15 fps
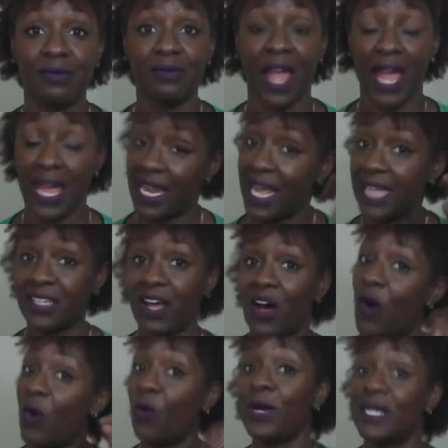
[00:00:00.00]
And as I
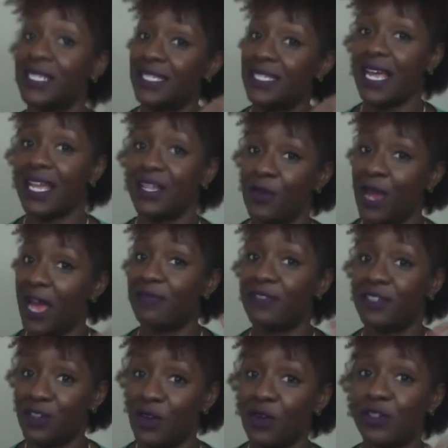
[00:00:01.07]
always say, you have
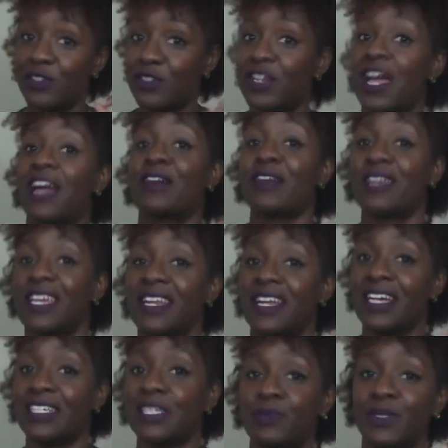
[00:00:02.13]
to know that you're not going to get one
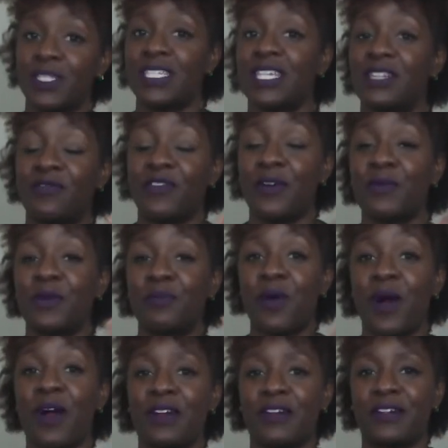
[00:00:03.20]
hundred percent from your
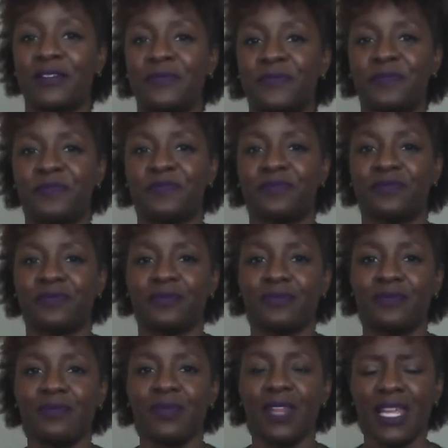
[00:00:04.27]
partner.
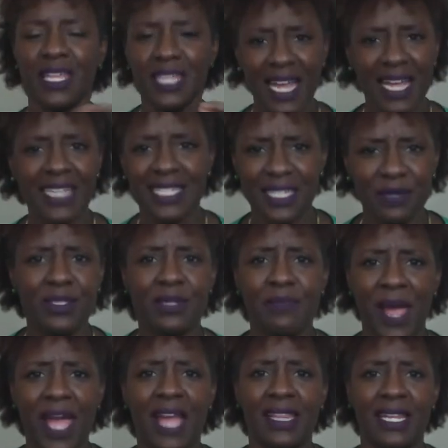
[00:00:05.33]
Yes, it was
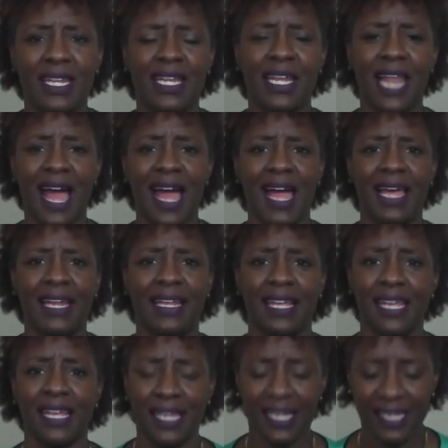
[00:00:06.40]
bad that he lied.
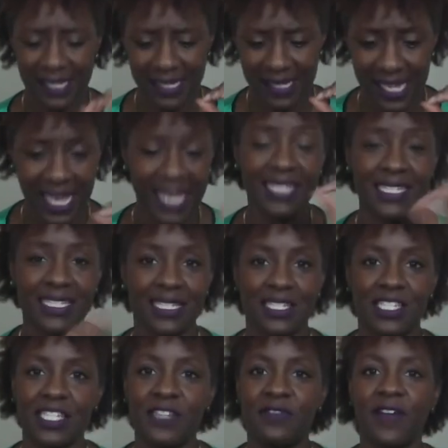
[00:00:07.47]
Yes,
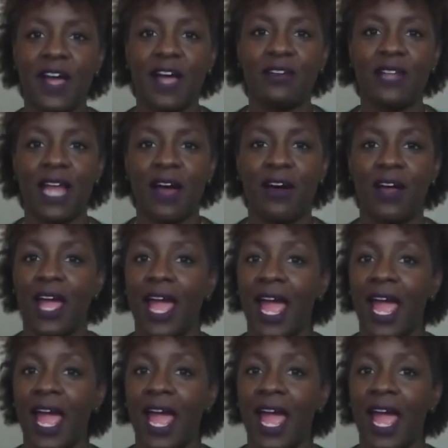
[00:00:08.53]
she found out.